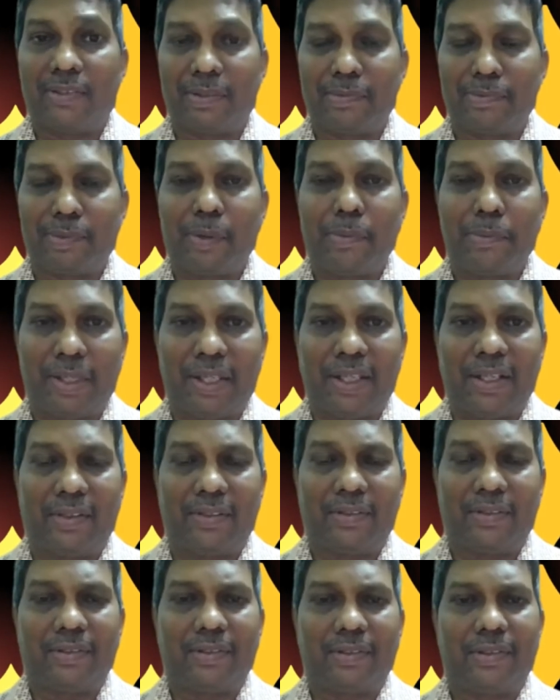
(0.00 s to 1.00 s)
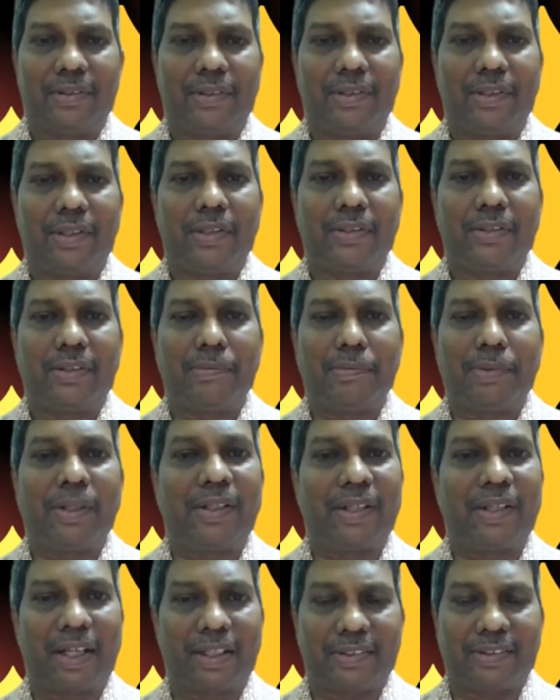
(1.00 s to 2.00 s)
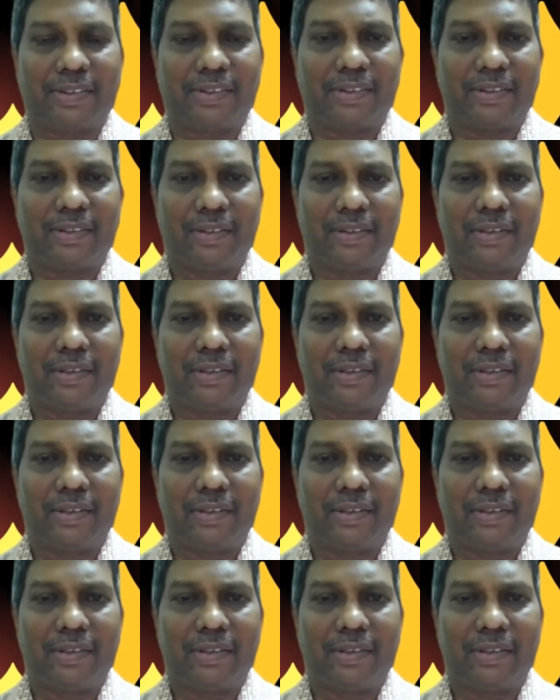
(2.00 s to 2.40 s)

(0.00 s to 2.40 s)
simple meal, a simple dress,